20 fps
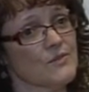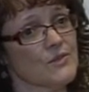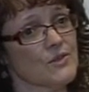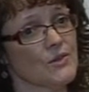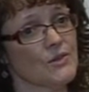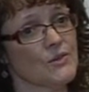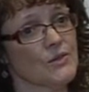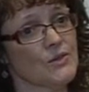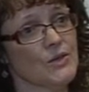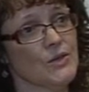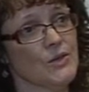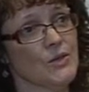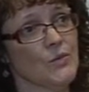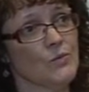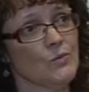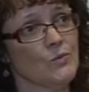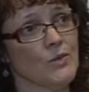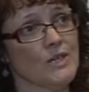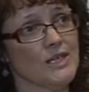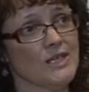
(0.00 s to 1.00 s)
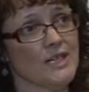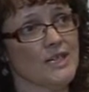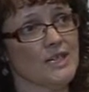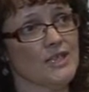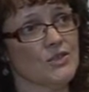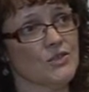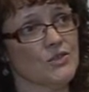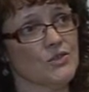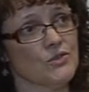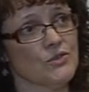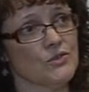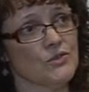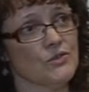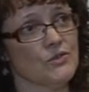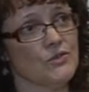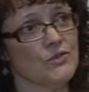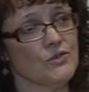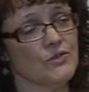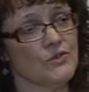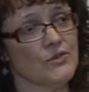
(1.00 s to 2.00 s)
So we need
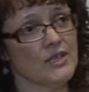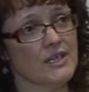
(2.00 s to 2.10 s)
to